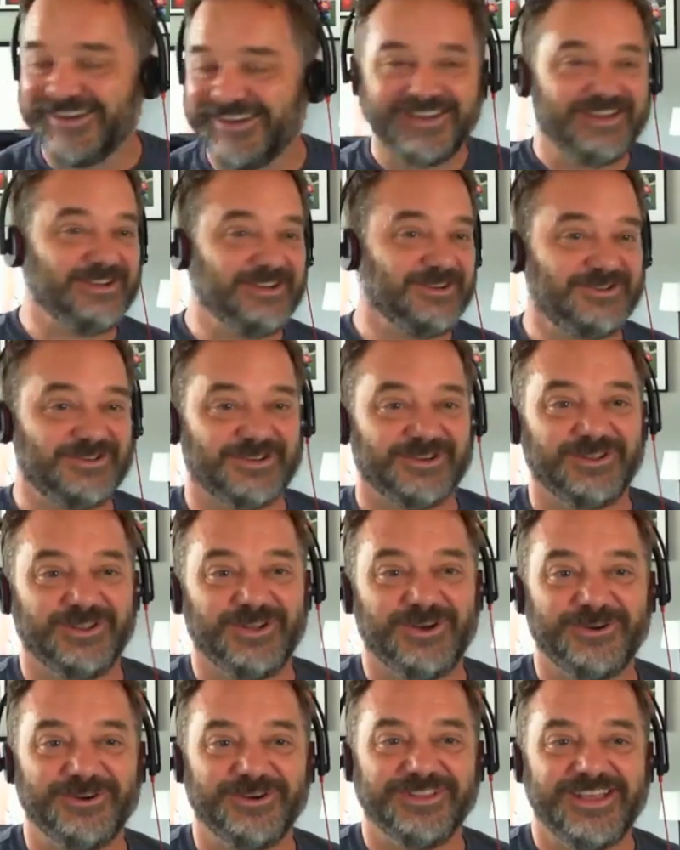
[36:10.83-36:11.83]
Here's your
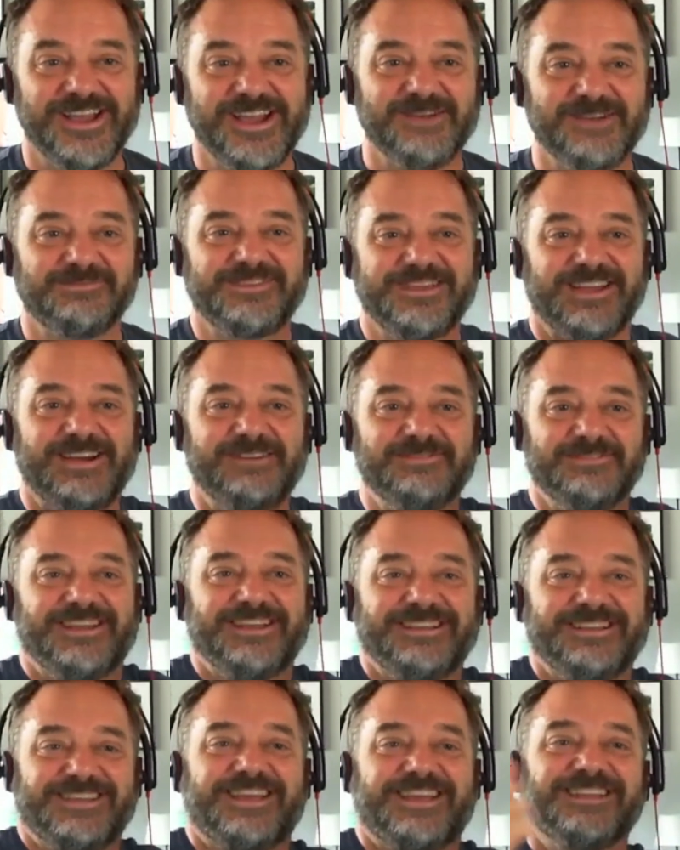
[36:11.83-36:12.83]
loaner laptop,
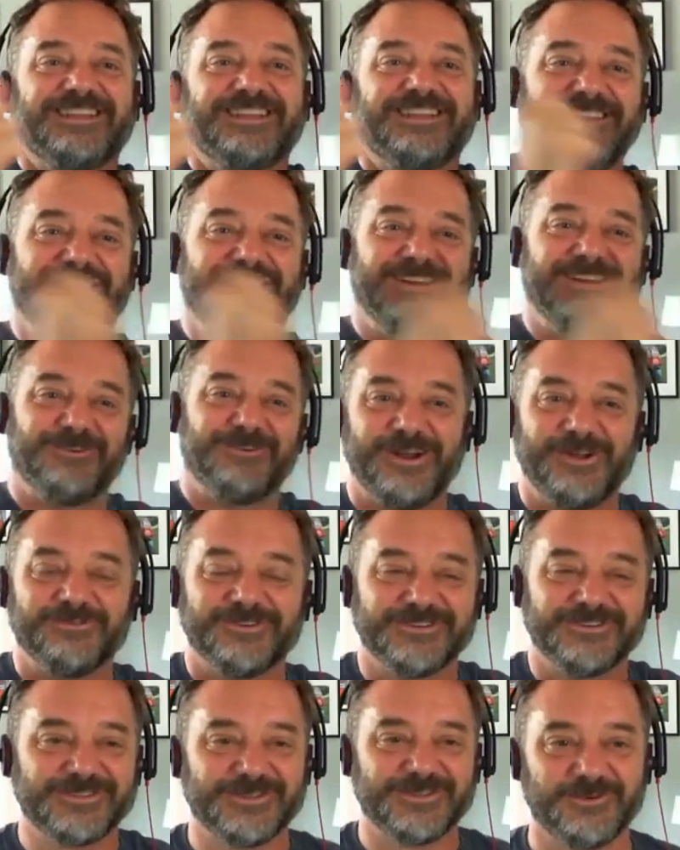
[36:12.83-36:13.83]
get that thing right
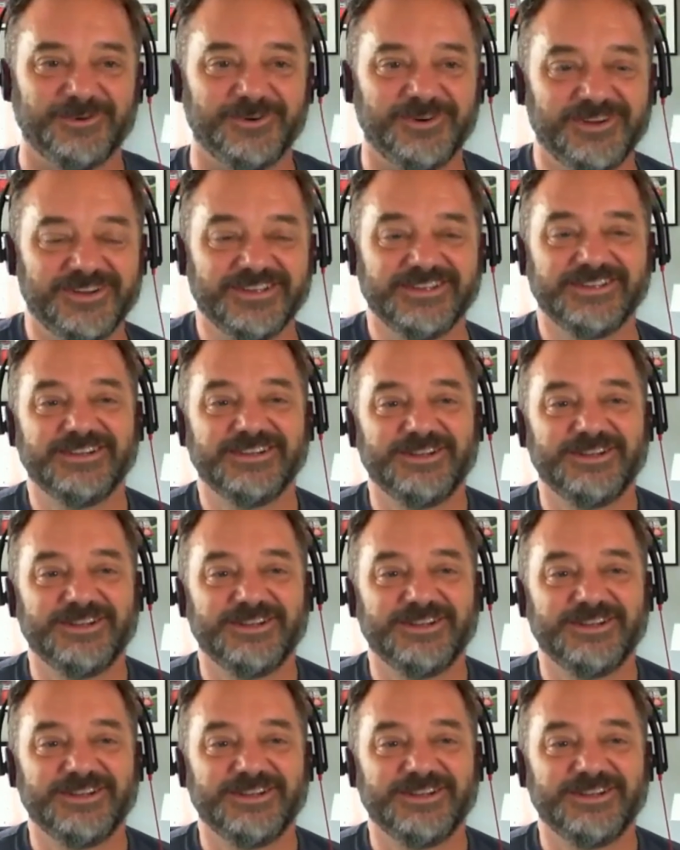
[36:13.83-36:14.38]
over to